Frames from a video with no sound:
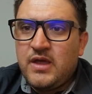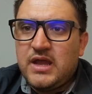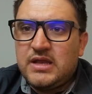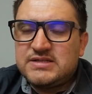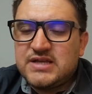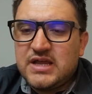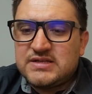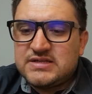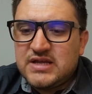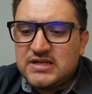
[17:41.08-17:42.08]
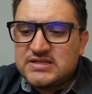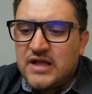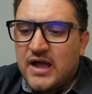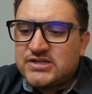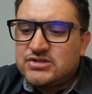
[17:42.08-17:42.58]
It's it's it's
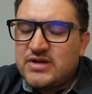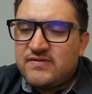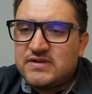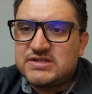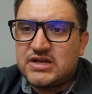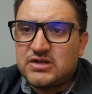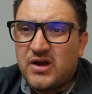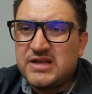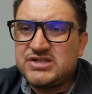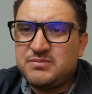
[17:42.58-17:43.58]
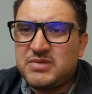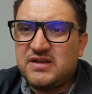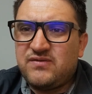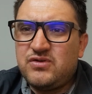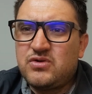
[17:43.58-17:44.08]
nice to have this technology, but
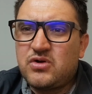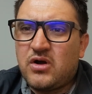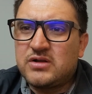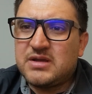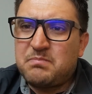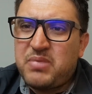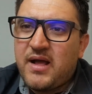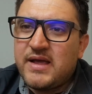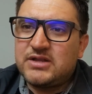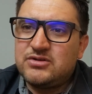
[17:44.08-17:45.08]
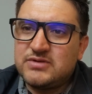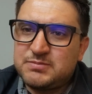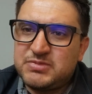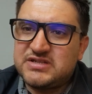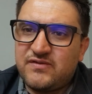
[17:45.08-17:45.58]
if you can't apply it to a
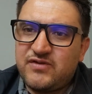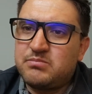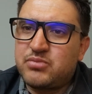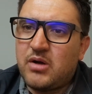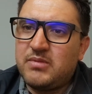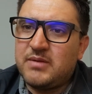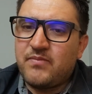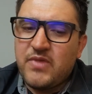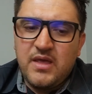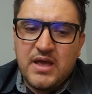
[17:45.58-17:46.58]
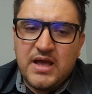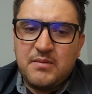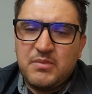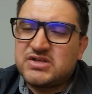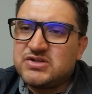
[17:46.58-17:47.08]
specific problem,
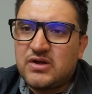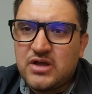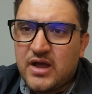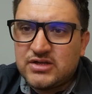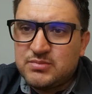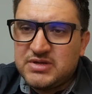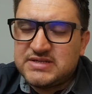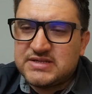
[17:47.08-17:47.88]
um, it's not going to be